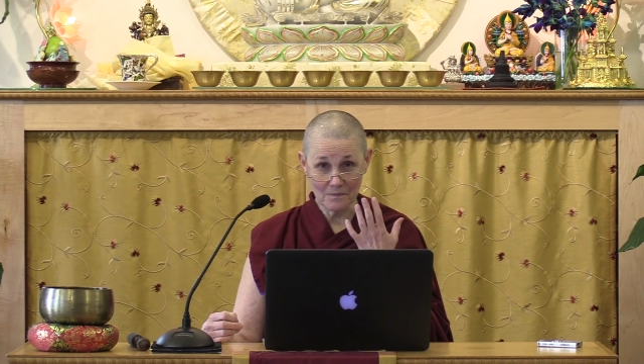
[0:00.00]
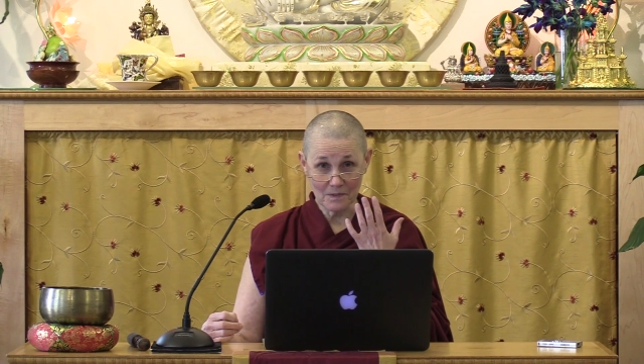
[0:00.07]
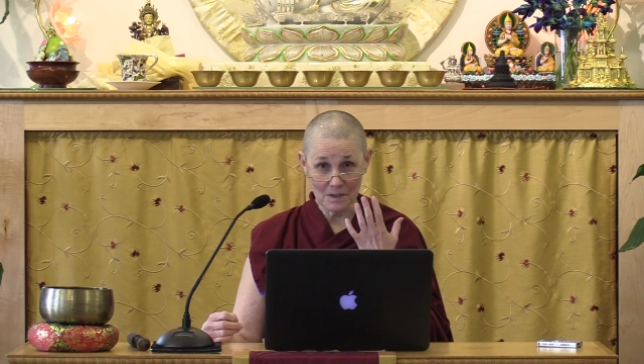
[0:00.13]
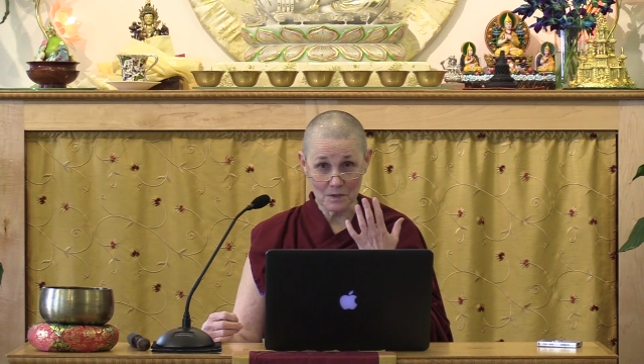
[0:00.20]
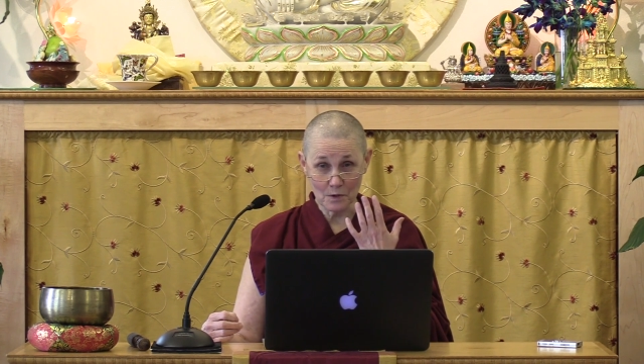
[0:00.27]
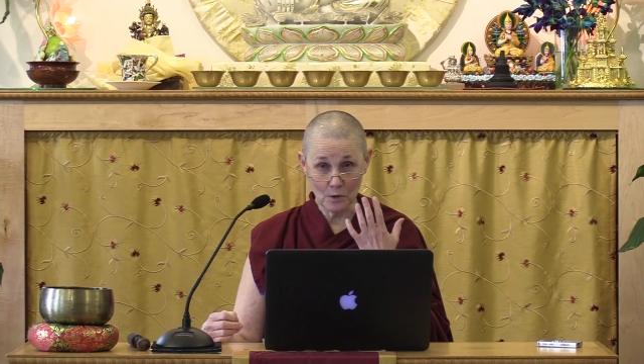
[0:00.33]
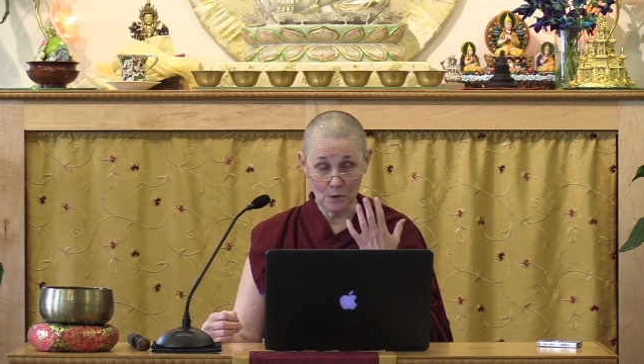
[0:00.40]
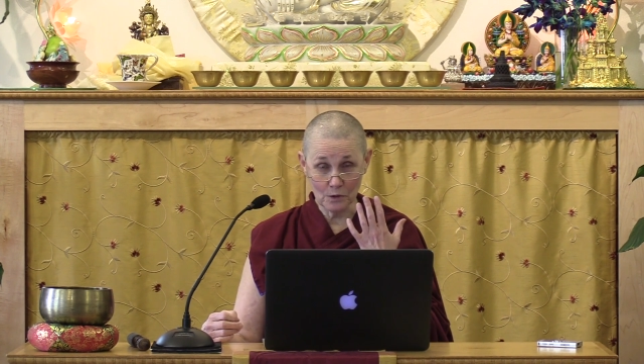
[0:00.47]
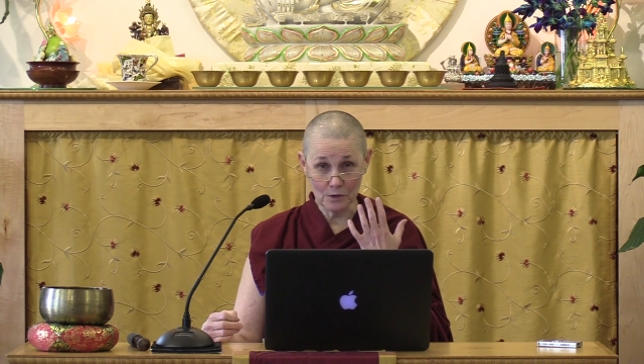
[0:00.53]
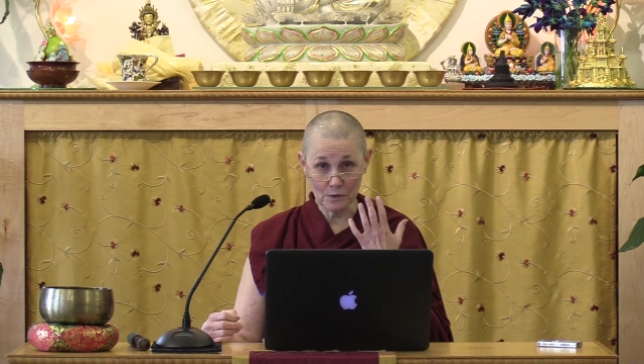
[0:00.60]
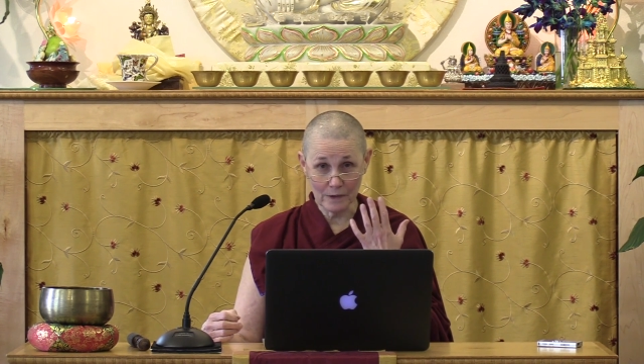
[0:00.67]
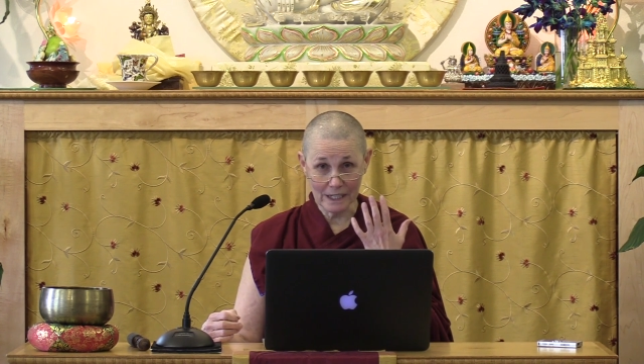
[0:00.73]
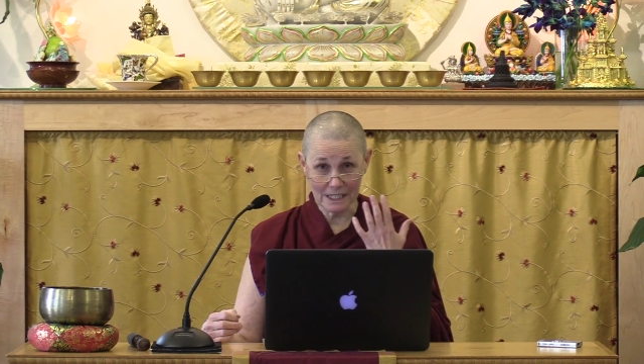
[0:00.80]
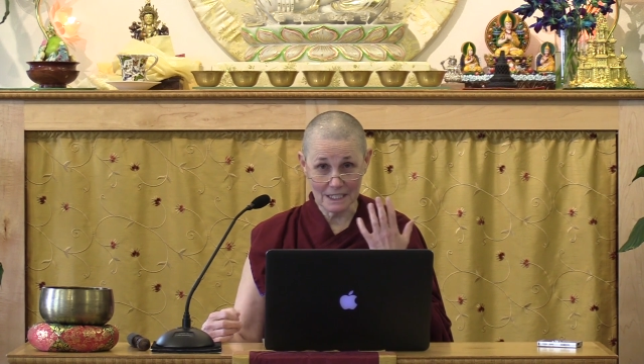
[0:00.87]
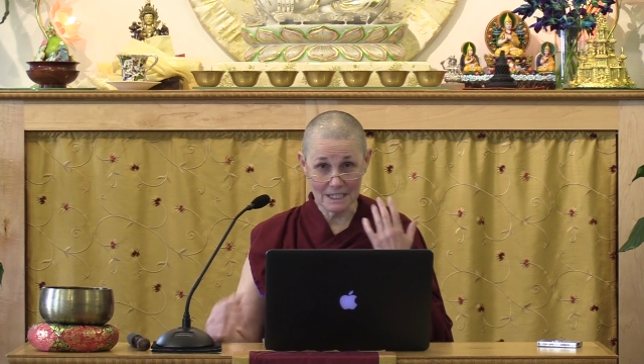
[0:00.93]
This
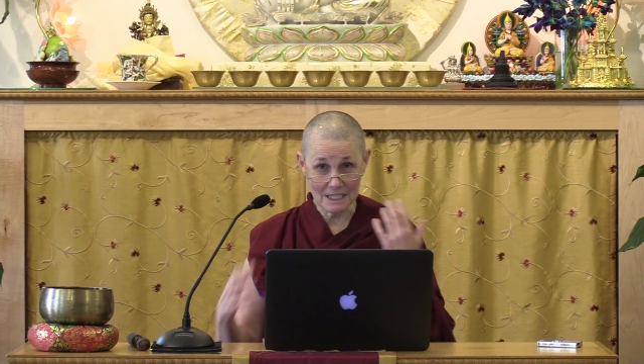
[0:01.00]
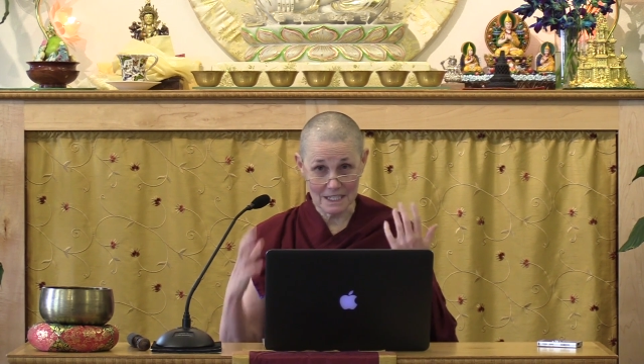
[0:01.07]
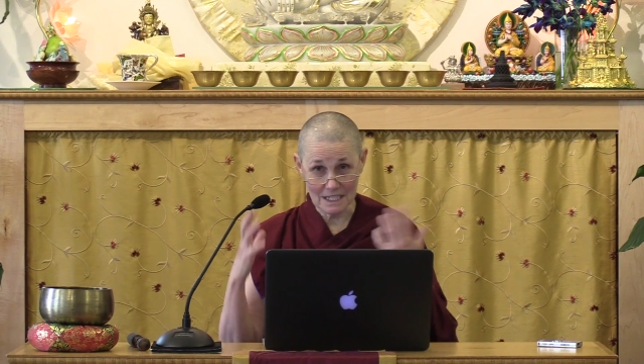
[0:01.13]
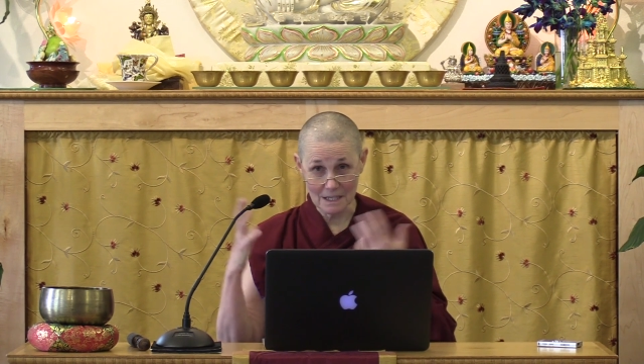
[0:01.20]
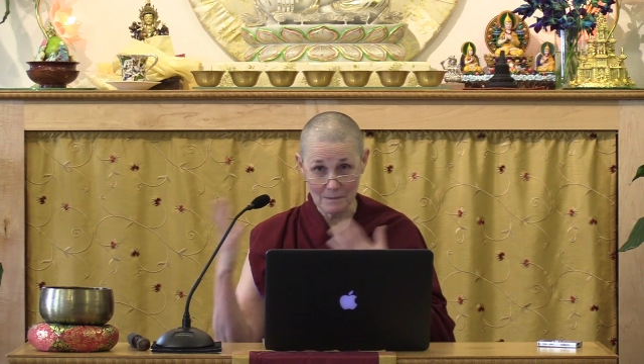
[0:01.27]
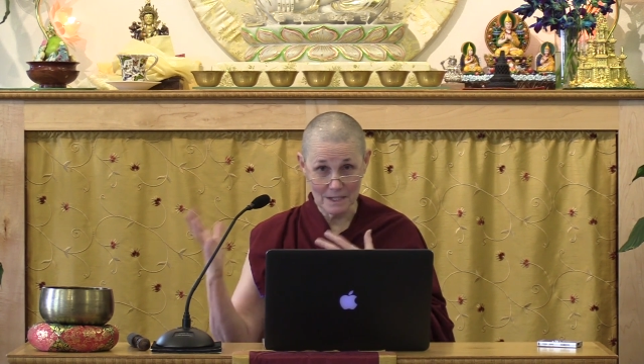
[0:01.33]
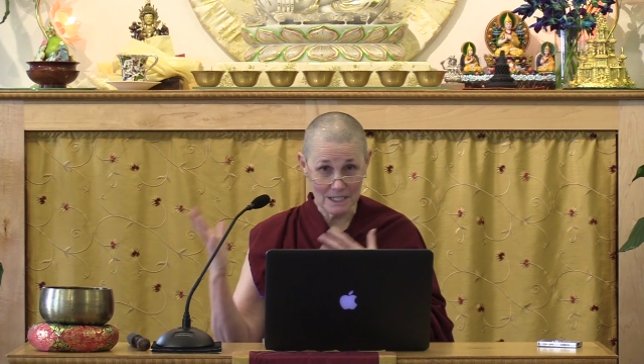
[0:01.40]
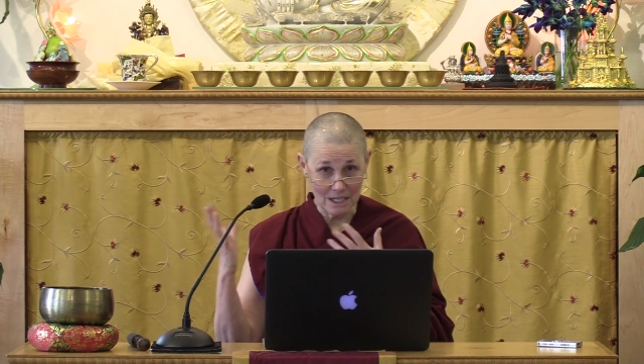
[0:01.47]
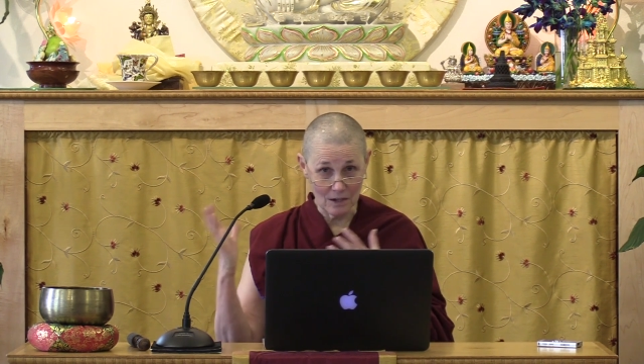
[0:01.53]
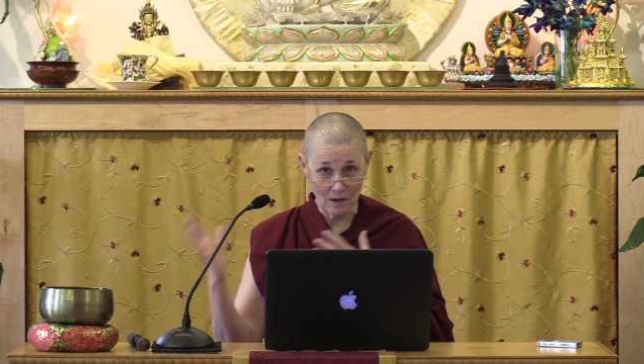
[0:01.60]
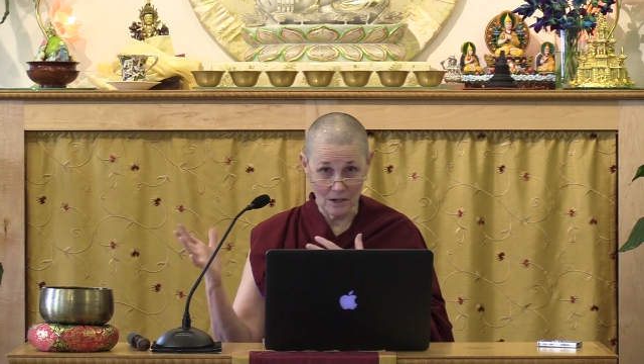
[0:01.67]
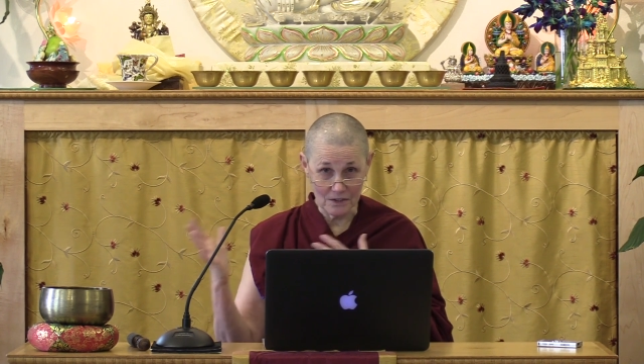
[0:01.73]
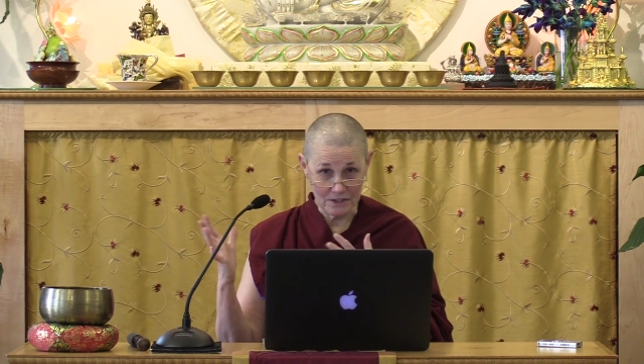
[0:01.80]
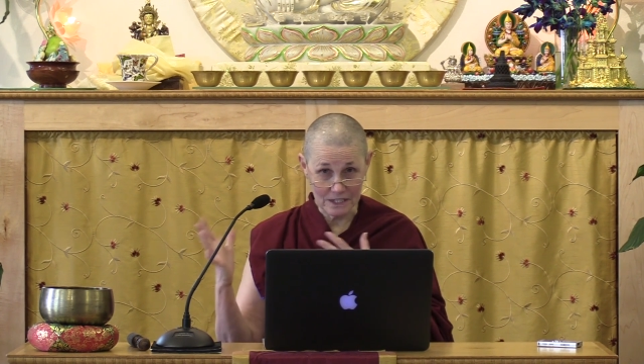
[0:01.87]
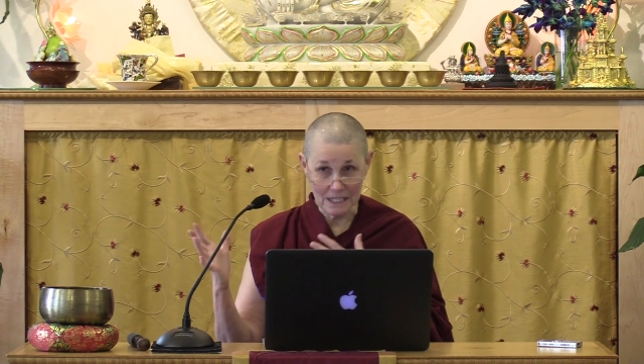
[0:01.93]
goal-directed system, as he
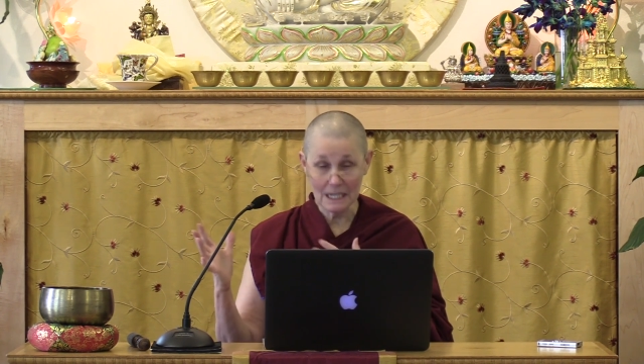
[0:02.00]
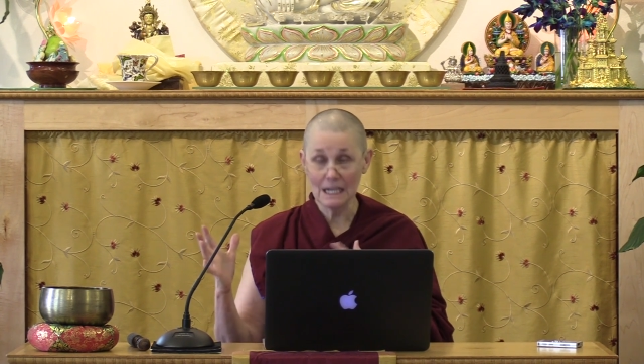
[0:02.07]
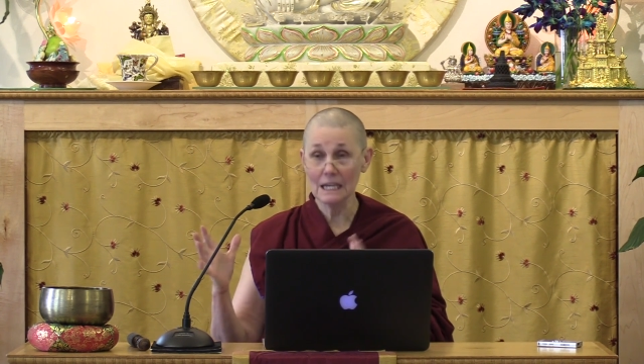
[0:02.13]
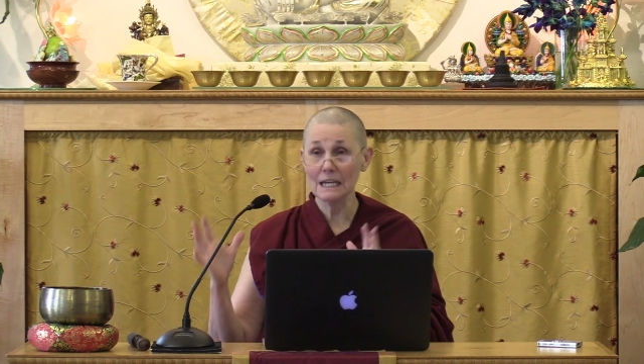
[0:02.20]
calls it,